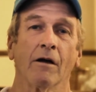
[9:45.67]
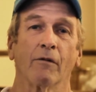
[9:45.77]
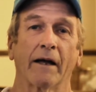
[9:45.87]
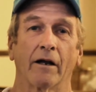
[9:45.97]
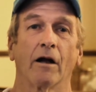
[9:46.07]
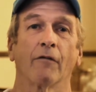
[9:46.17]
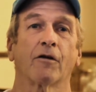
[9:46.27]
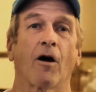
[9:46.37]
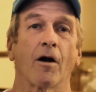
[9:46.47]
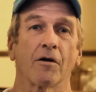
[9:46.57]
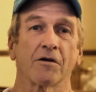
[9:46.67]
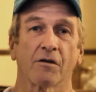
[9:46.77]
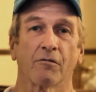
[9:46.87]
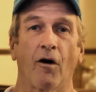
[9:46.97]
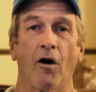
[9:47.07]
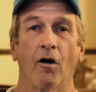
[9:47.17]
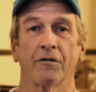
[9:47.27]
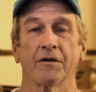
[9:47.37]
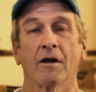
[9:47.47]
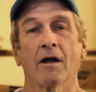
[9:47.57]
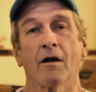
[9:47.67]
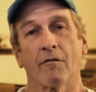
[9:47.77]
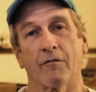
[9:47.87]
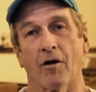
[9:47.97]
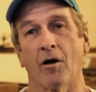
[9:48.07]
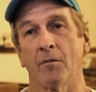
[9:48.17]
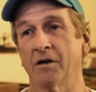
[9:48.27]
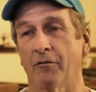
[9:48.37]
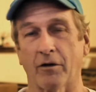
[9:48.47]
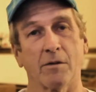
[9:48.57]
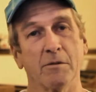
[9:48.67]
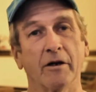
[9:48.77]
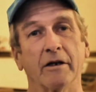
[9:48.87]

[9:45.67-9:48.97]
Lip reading: We get enough gardeners involved from different community